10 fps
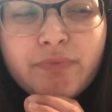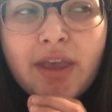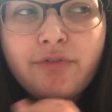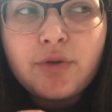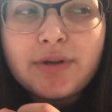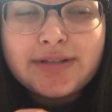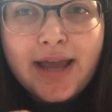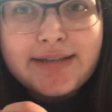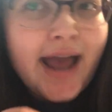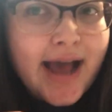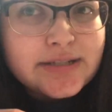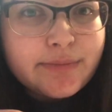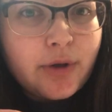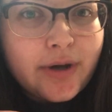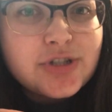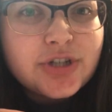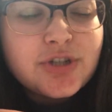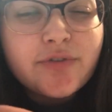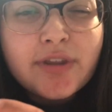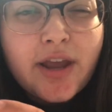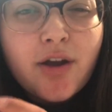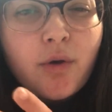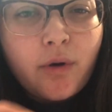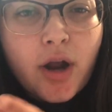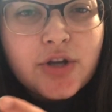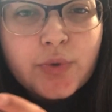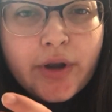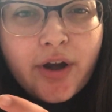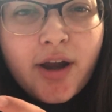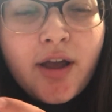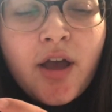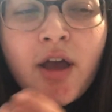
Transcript: if you decide to ask me questions over there or on Twitter.